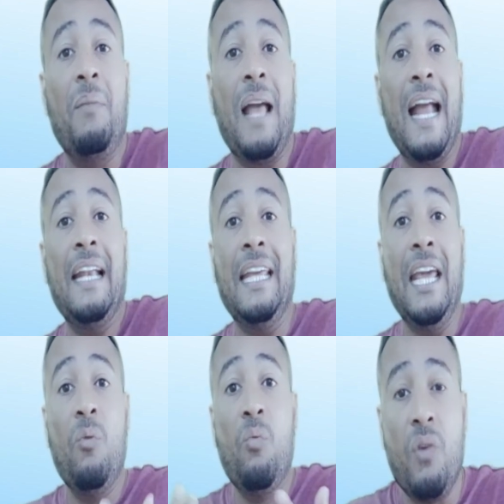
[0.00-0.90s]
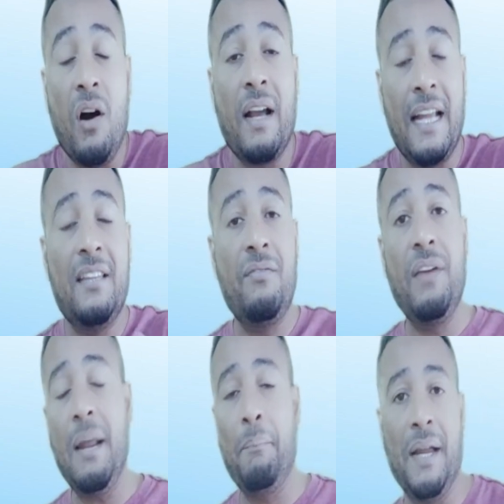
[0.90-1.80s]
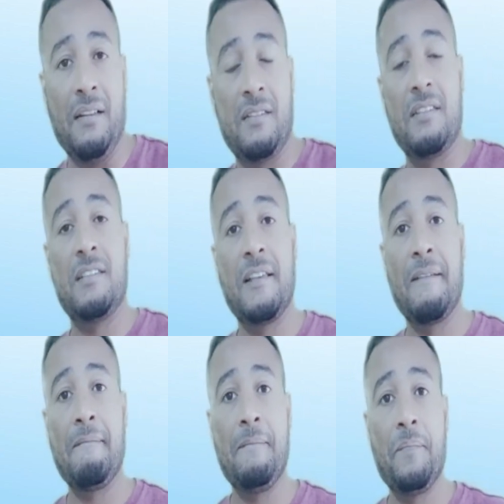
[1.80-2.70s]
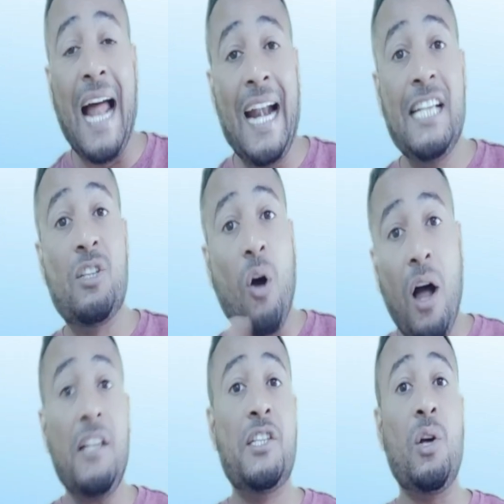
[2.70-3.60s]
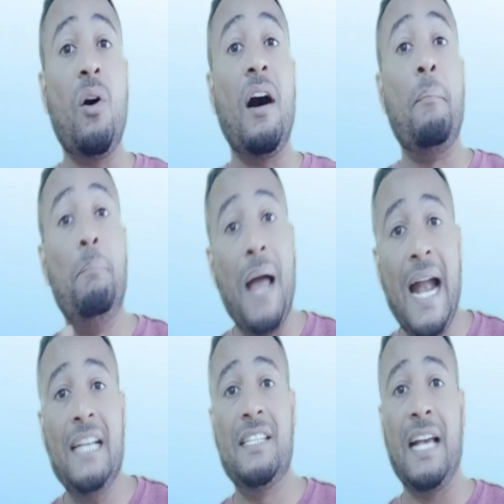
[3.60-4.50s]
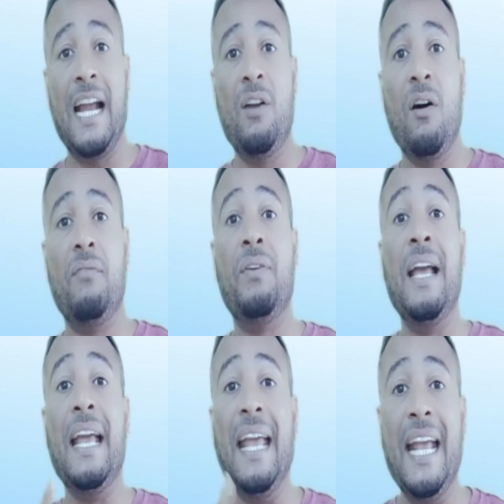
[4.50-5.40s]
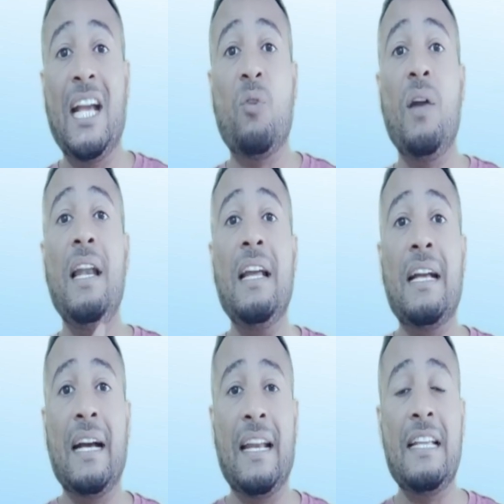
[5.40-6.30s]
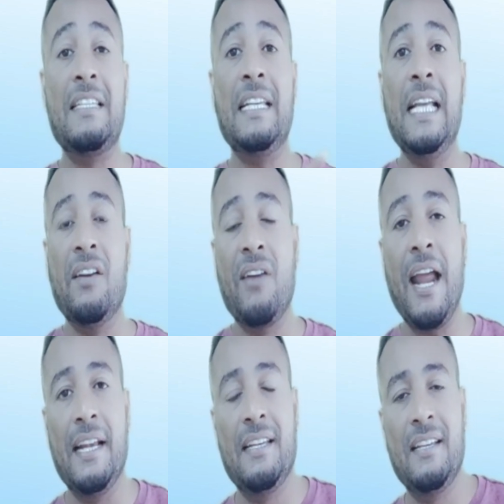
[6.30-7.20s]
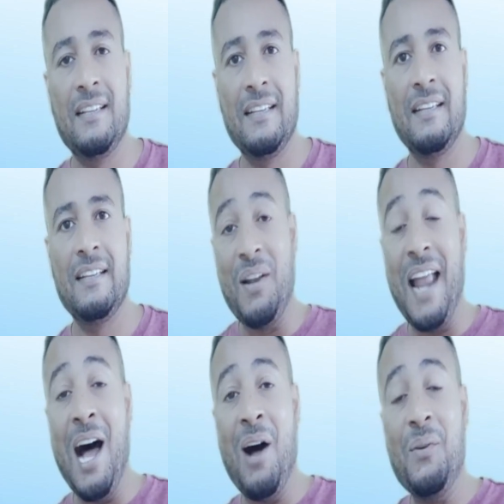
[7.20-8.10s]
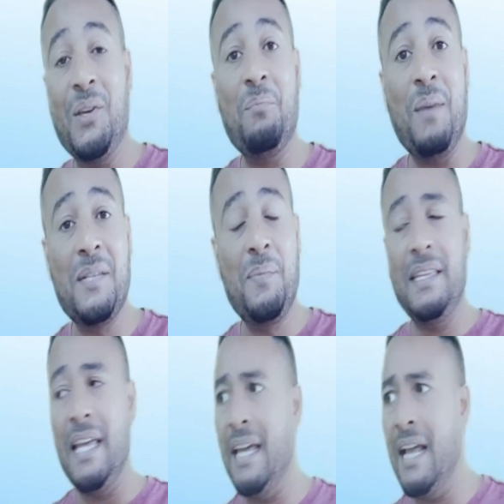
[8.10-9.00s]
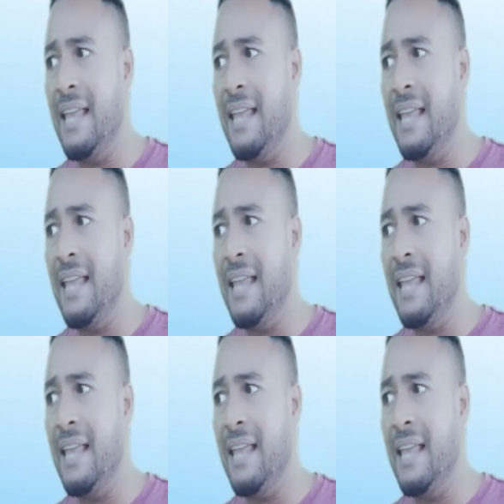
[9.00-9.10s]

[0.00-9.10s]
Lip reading: come and give work in the Philippines? So that is also a bad side of equal currency rate. So now you must be